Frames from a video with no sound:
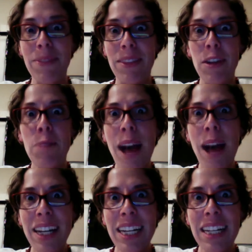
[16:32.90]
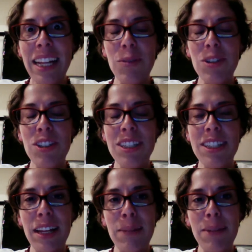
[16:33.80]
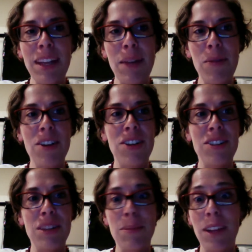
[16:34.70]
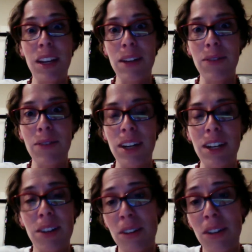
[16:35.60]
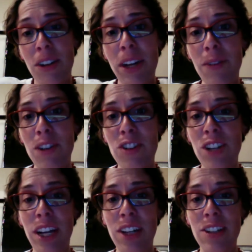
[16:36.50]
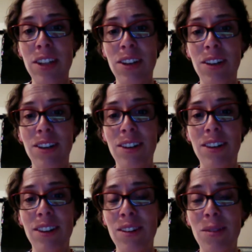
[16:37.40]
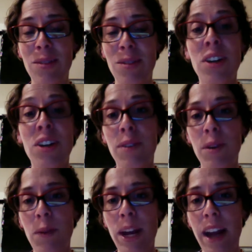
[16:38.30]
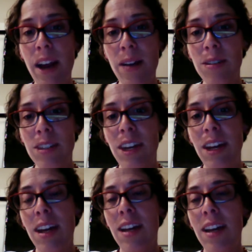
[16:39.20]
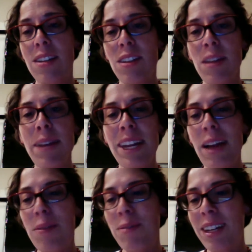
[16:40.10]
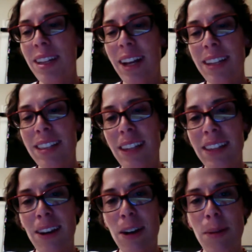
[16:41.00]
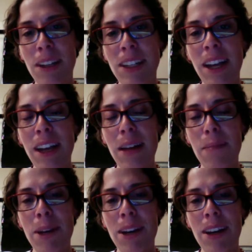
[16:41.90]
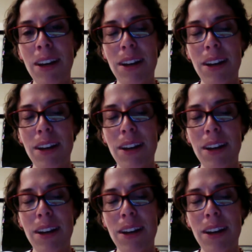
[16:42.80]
their body language is telling me they want to do something different. You know, they're looking for a change and they're looking for a way out. So they may not realize that it's Arbonne yet, but